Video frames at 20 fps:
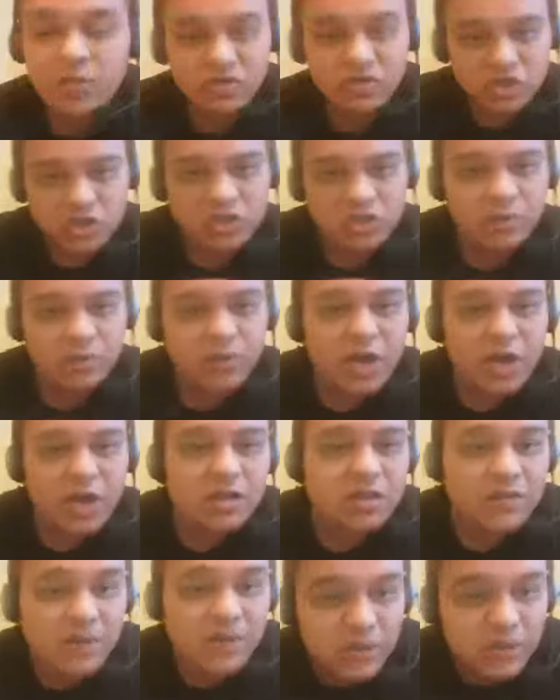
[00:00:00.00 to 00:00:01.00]
We were just a
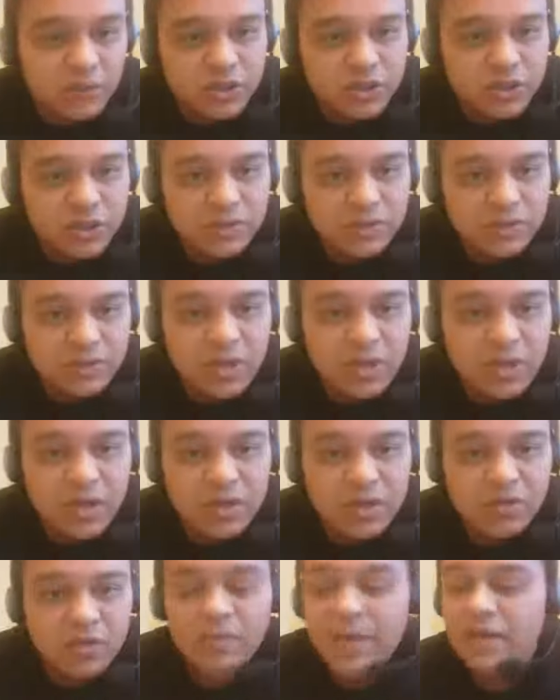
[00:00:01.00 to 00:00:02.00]
product of evolution.
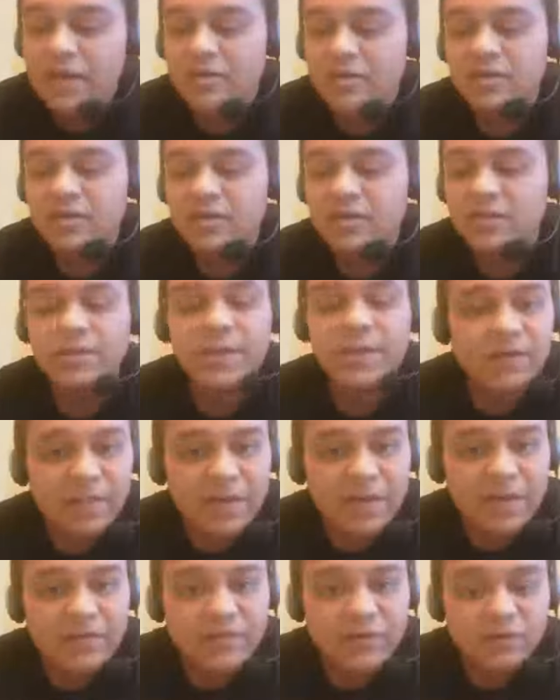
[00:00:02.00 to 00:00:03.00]
There are minds
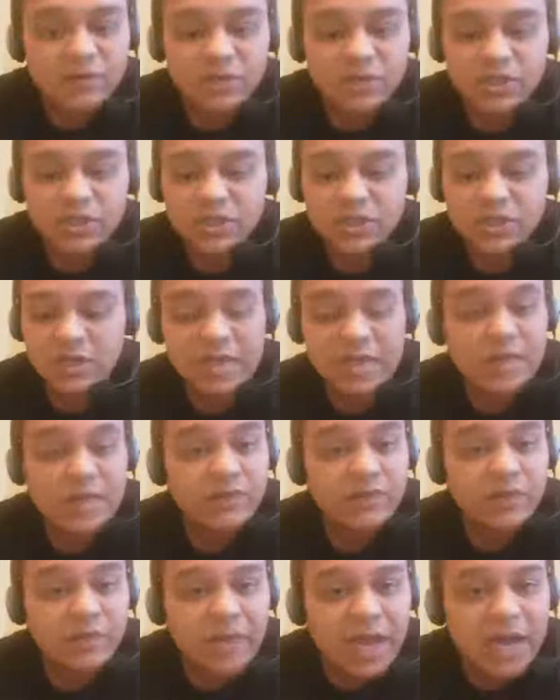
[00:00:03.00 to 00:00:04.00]
independent from evolution, and
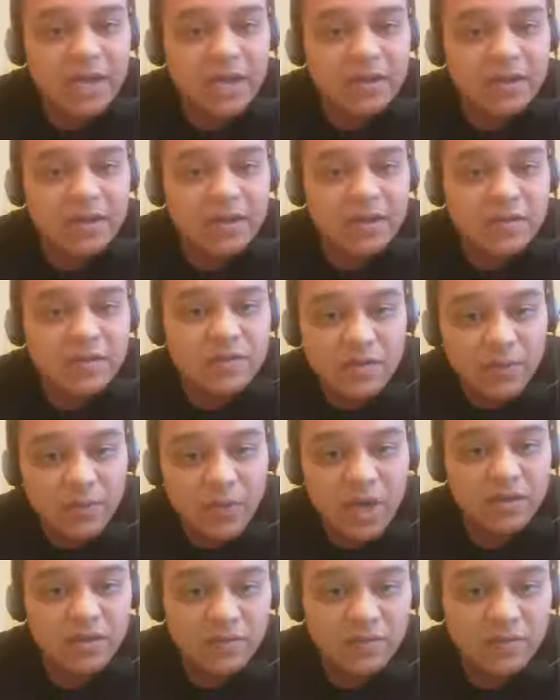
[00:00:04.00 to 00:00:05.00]
every mind is the
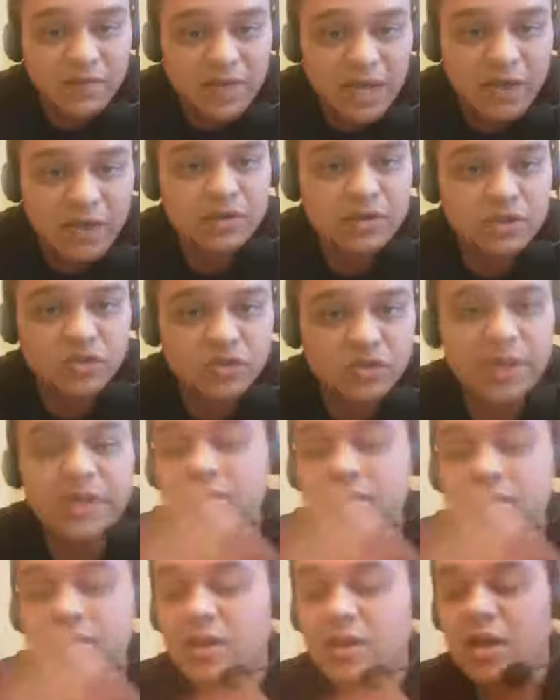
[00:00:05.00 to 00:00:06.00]
product of
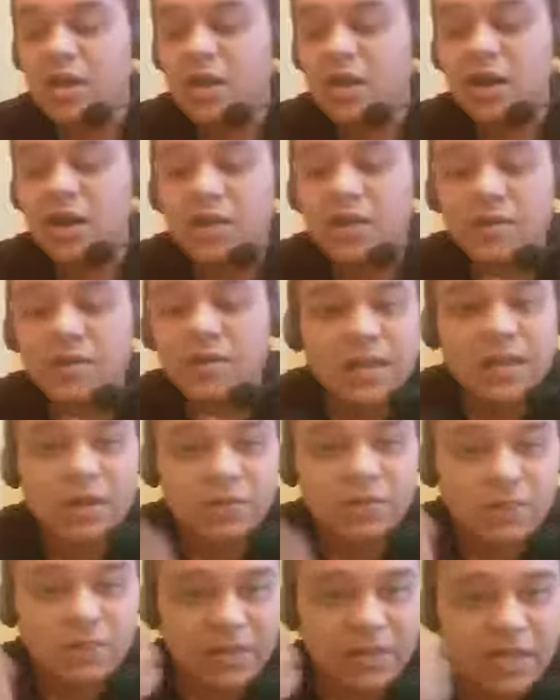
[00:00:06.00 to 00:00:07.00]
inherited traits
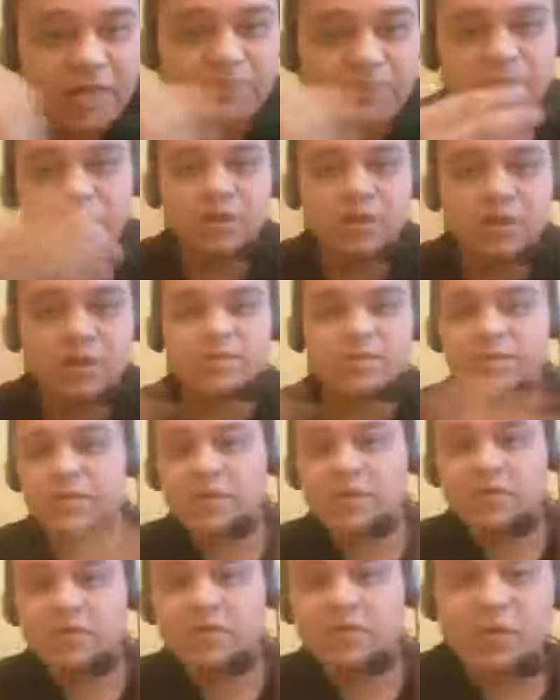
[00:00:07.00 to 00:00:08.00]
that
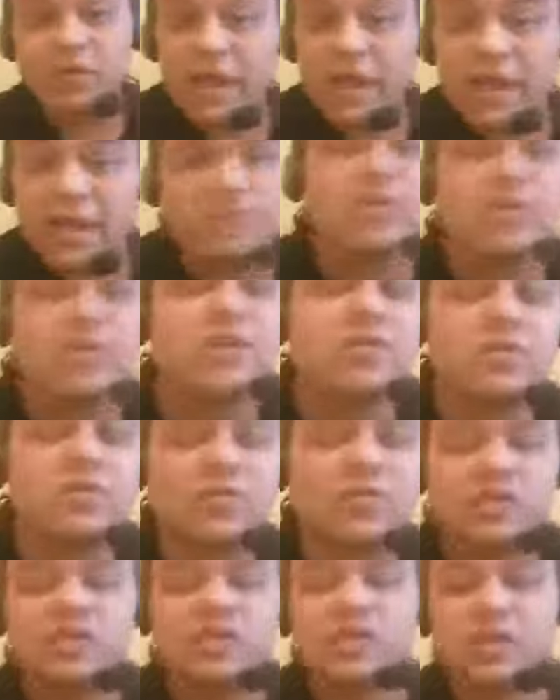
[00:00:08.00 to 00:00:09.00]
from their
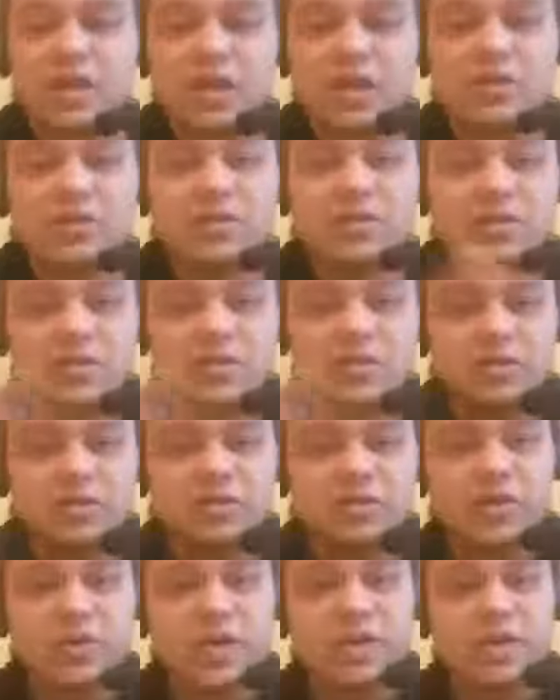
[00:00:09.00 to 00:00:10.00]
ancestors. They just inherited
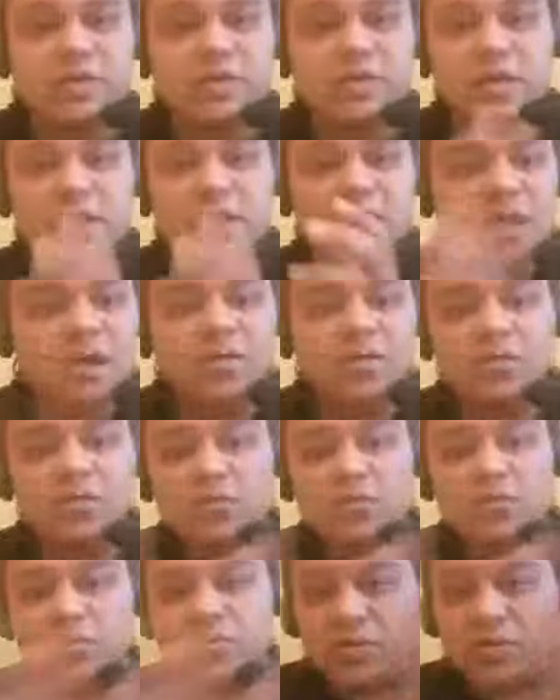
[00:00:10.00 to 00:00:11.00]
the traits
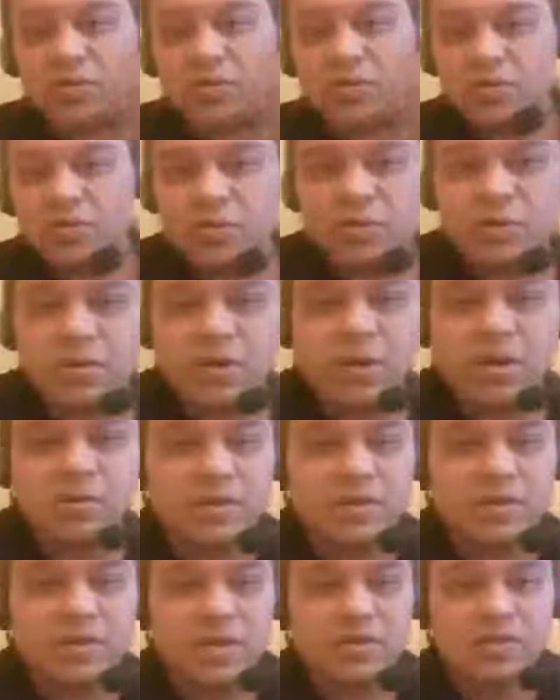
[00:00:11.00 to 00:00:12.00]
through their
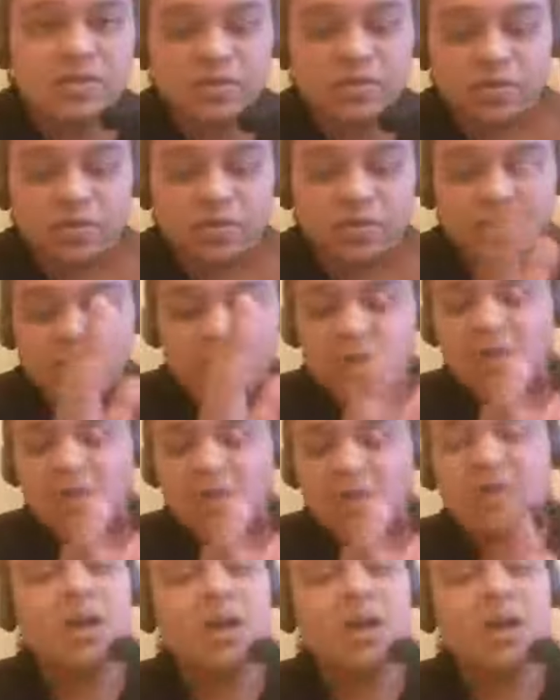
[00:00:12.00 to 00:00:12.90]
predecessors.